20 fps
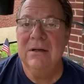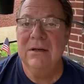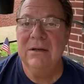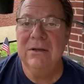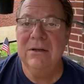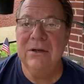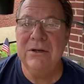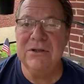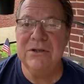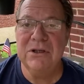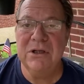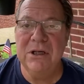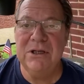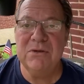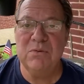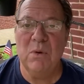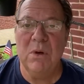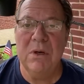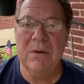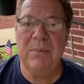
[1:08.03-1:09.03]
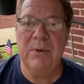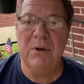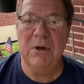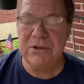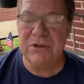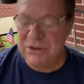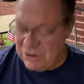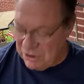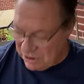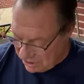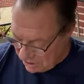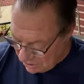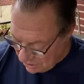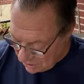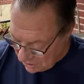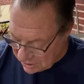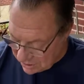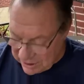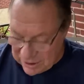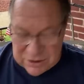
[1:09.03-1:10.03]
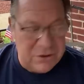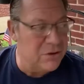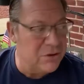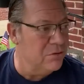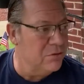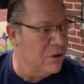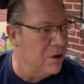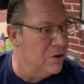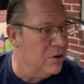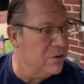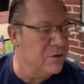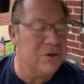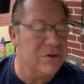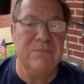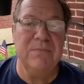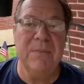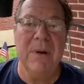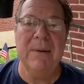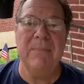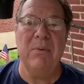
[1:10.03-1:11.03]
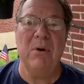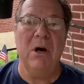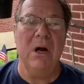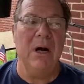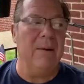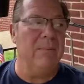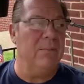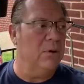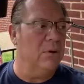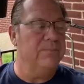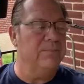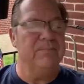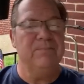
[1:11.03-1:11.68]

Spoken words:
There's at least one person in the audience who knows my problem.